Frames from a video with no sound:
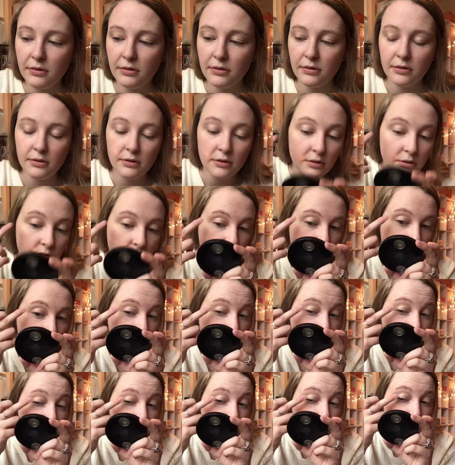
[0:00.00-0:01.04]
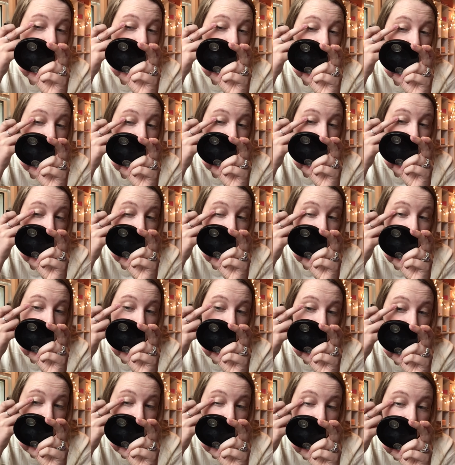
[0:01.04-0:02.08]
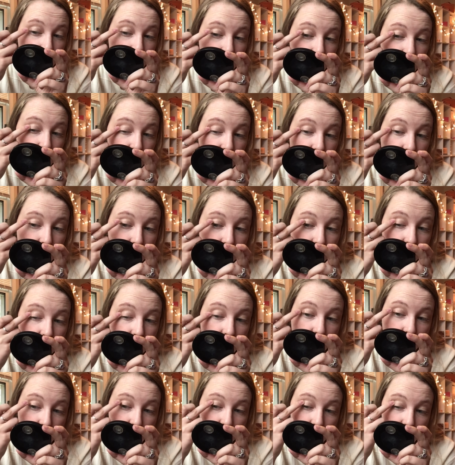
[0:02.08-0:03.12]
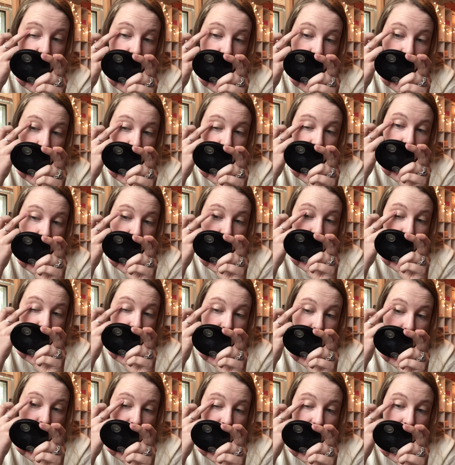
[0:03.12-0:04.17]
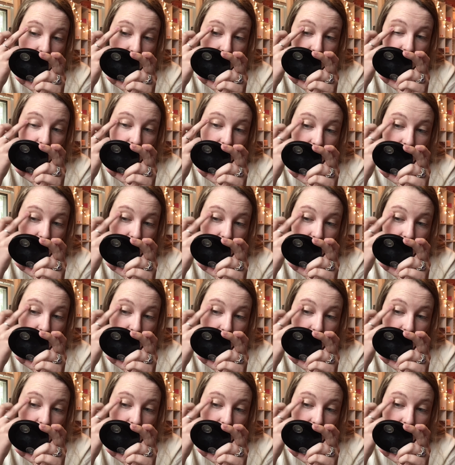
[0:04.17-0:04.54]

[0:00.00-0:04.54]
(silence)